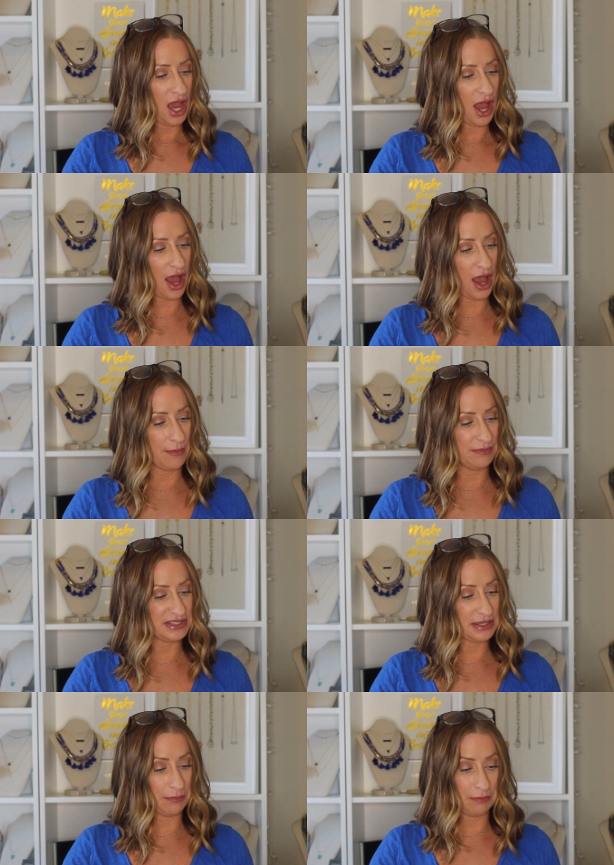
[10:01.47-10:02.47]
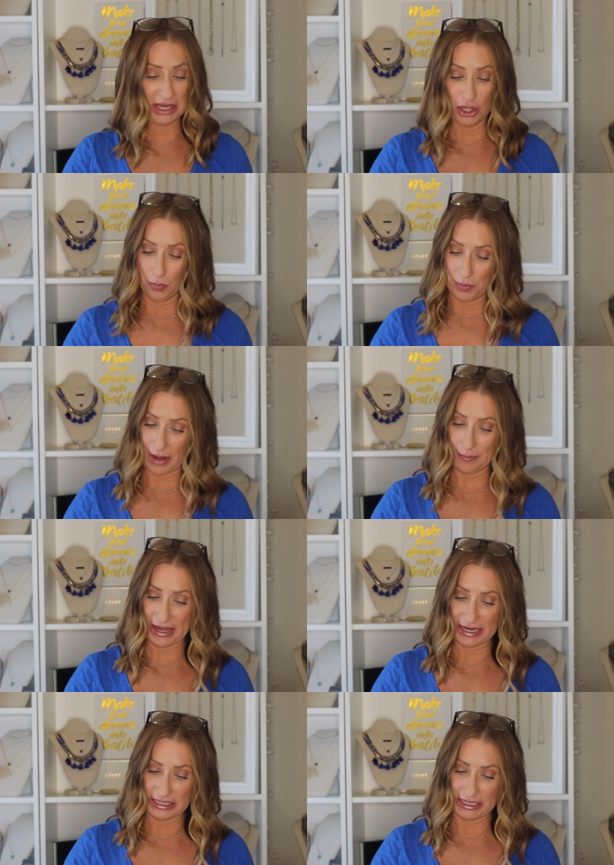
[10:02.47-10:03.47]
um, some meal prep
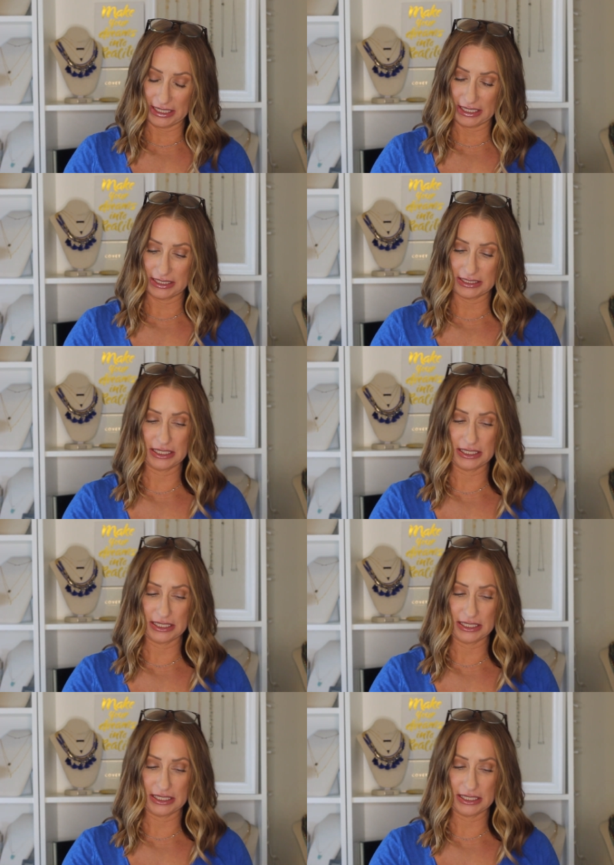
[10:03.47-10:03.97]
ideas.